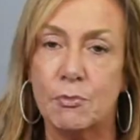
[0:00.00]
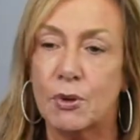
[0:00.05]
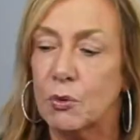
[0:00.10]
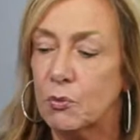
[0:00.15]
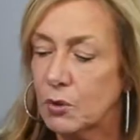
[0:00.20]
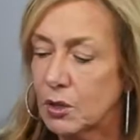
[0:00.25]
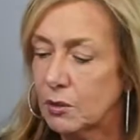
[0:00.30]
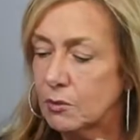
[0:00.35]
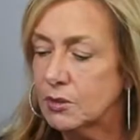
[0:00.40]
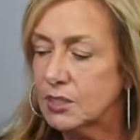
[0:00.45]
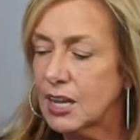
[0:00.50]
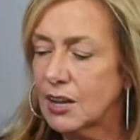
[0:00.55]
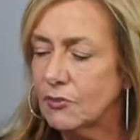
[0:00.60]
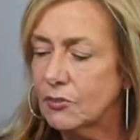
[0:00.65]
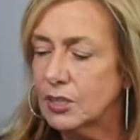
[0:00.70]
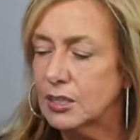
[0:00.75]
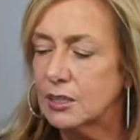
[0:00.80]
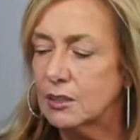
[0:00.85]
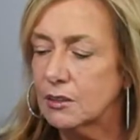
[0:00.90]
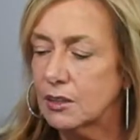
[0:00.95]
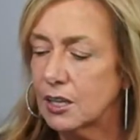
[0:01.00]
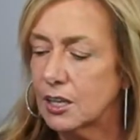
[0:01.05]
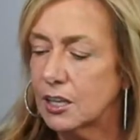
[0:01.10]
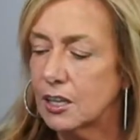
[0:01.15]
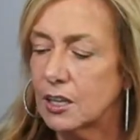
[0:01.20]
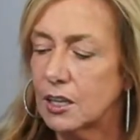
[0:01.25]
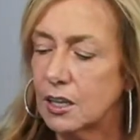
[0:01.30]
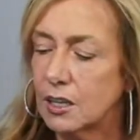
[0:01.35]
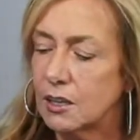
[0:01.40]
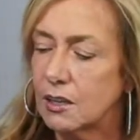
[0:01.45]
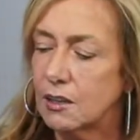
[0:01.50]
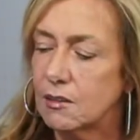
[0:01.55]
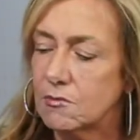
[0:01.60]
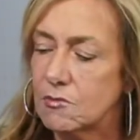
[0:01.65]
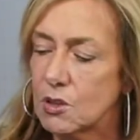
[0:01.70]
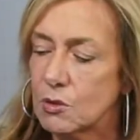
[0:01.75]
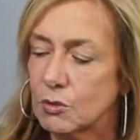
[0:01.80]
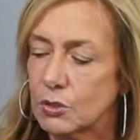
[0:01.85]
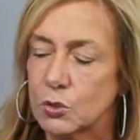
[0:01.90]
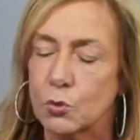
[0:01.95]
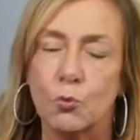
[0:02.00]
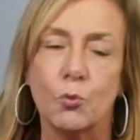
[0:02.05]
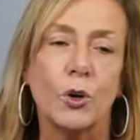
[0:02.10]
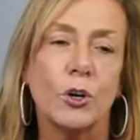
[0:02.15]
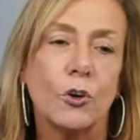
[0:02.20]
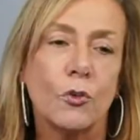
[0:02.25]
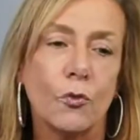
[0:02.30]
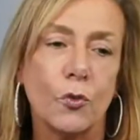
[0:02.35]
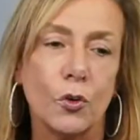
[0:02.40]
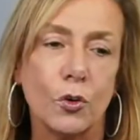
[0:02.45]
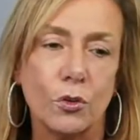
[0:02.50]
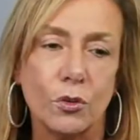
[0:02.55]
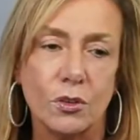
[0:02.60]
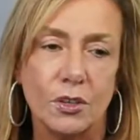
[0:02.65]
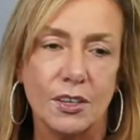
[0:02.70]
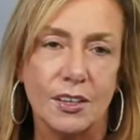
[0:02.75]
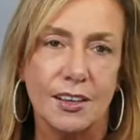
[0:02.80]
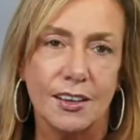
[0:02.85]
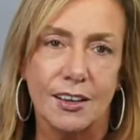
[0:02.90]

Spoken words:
But we definitely, it was a wonderful